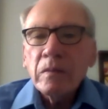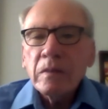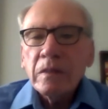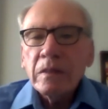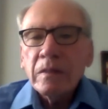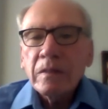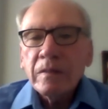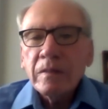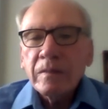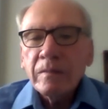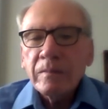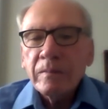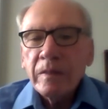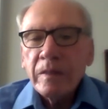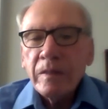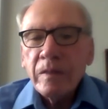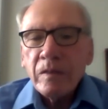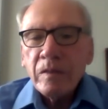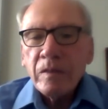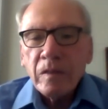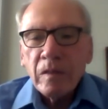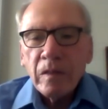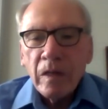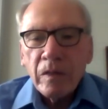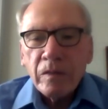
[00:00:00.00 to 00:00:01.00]
Uh, I
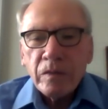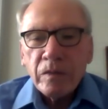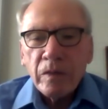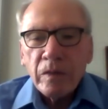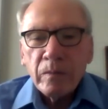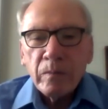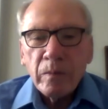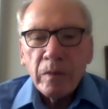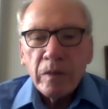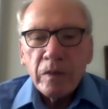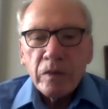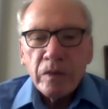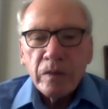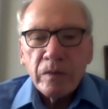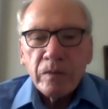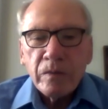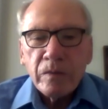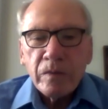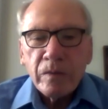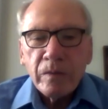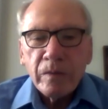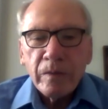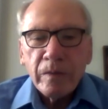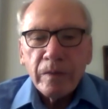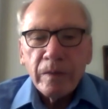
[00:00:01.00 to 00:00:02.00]
just lost the question,
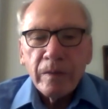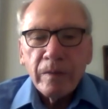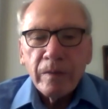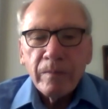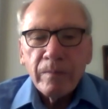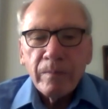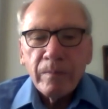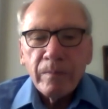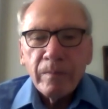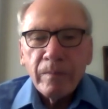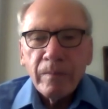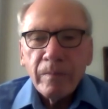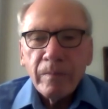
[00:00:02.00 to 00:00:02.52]
sorry.